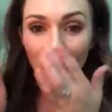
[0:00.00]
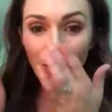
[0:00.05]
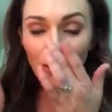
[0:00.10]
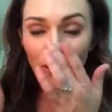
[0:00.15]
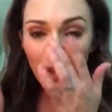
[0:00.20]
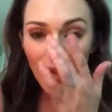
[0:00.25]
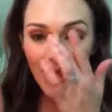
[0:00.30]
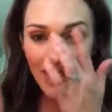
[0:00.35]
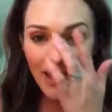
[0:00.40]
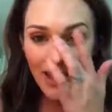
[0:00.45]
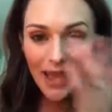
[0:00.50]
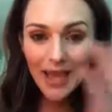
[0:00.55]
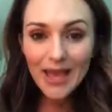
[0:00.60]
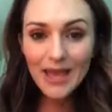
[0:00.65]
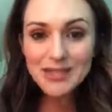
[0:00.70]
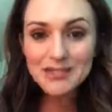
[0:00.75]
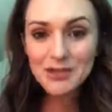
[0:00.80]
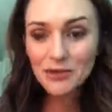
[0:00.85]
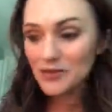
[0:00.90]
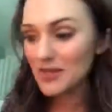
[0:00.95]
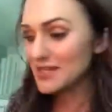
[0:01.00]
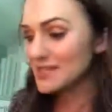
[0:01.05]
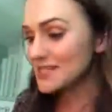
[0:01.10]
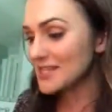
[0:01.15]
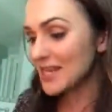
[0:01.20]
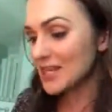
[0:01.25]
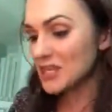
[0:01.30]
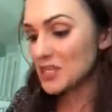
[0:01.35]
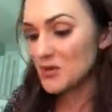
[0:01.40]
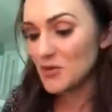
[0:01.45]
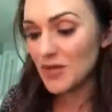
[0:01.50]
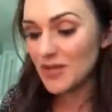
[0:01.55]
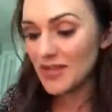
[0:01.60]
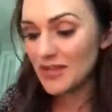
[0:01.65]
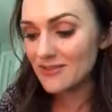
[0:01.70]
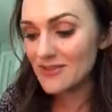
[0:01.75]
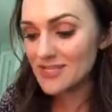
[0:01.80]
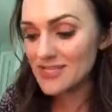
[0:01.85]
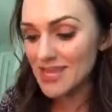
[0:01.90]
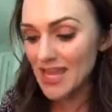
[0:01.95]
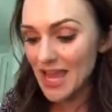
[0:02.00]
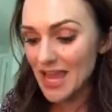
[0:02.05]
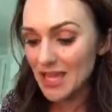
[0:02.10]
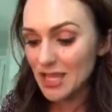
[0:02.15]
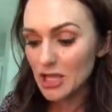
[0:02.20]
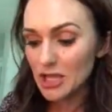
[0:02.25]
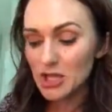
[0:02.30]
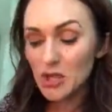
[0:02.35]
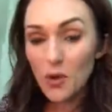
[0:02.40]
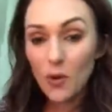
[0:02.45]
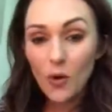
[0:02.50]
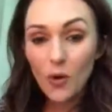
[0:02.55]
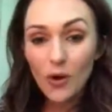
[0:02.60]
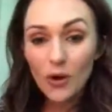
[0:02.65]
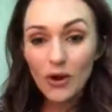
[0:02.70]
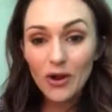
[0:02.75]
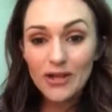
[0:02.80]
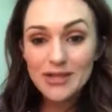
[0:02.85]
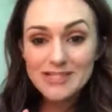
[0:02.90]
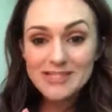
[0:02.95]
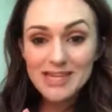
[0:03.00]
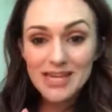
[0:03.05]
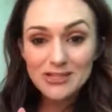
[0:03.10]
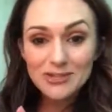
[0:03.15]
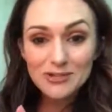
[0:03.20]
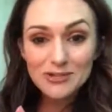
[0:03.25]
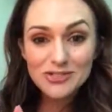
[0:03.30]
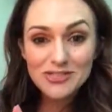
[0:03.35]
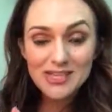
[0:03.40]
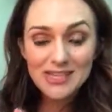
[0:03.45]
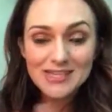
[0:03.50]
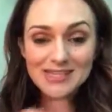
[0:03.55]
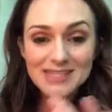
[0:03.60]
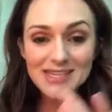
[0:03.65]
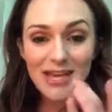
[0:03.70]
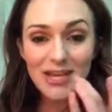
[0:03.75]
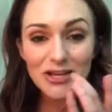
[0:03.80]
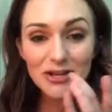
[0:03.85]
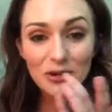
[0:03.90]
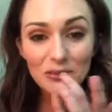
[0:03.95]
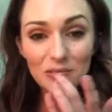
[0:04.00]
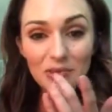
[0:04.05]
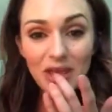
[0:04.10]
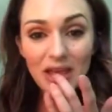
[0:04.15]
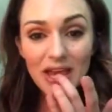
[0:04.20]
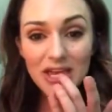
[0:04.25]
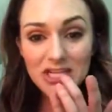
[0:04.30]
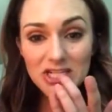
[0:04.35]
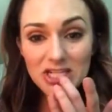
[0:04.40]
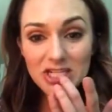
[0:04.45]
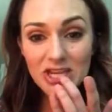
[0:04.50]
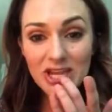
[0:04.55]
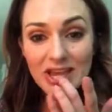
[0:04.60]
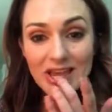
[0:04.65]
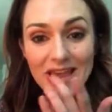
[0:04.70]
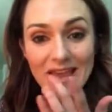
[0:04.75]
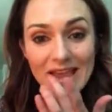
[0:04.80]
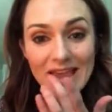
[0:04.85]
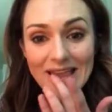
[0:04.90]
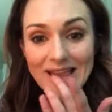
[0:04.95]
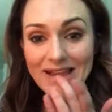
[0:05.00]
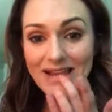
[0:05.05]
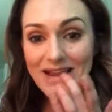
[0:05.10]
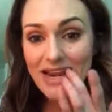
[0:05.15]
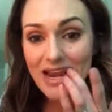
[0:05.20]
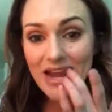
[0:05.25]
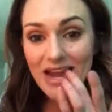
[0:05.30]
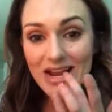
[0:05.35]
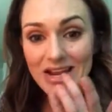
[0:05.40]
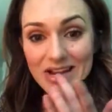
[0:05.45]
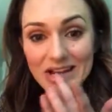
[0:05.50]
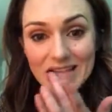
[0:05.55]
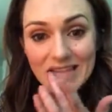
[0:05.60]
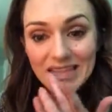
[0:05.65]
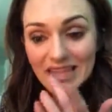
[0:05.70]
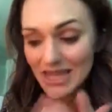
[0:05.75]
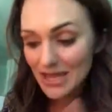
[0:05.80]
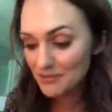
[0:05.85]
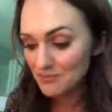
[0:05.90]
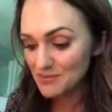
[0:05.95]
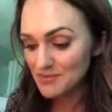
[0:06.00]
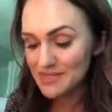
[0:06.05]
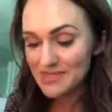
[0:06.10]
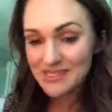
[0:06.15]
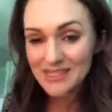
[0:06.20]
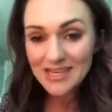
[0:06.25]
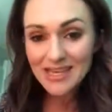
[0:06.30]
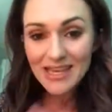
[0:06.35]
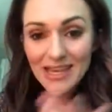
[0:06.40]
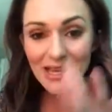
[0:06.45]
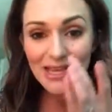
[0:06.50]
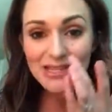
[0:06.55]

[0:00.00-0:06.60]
Okay, and so that's it. You can even take your Desert Sunset, your blush, you can put it on your lips.